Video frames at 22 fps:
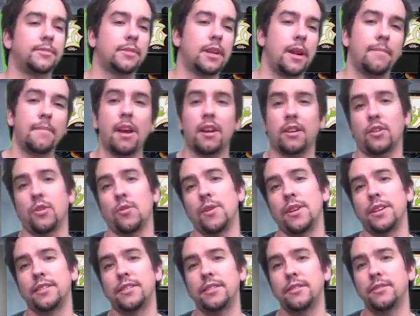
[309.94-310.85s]
but I'm not
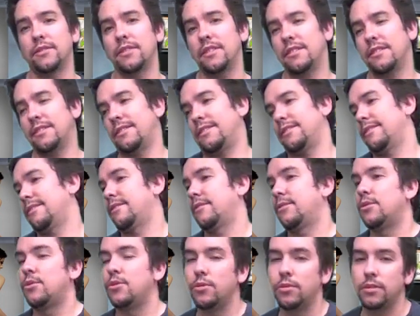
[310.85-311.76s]
going to. Yeah,
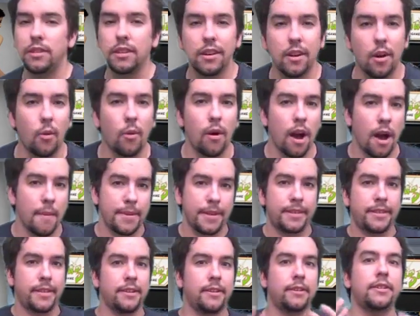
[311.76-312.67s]
you don't want me
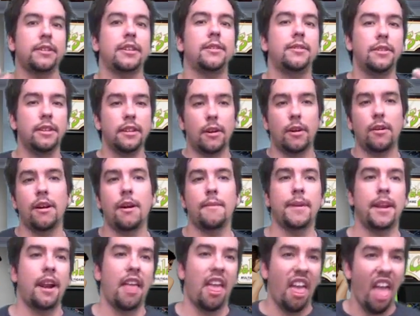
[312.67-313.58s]
to. You, you don't want
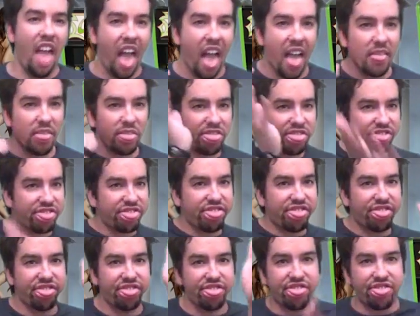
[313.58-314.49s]
me to.
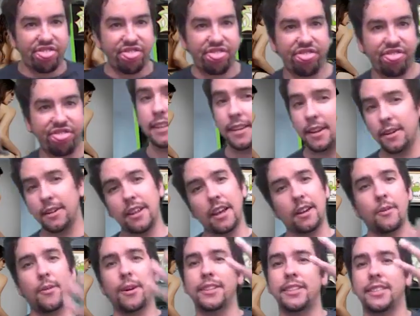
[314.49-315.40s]

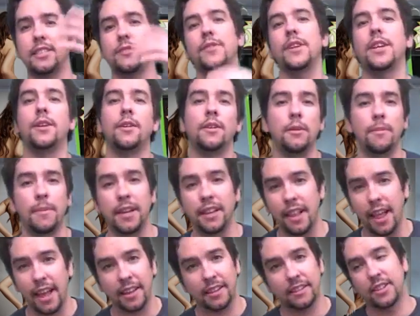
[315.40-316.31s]
I don't want this video to be
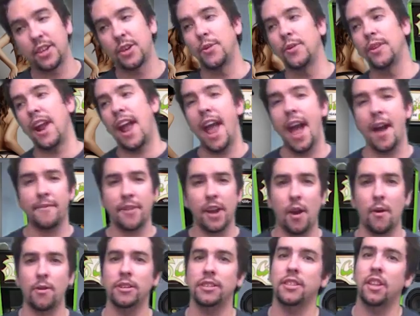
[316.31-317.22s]
like two and a half
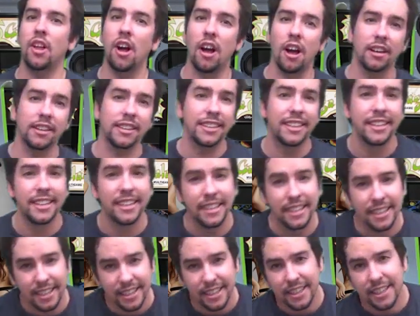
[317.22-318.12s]
hours long.
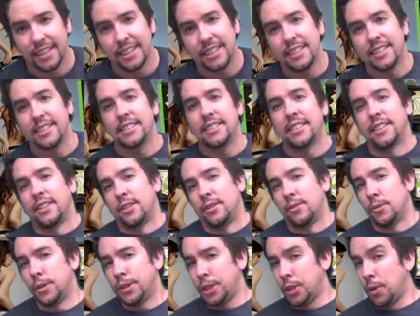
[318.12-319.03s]

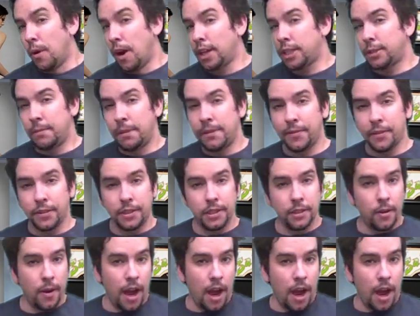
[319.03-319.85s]
Would you watch me for two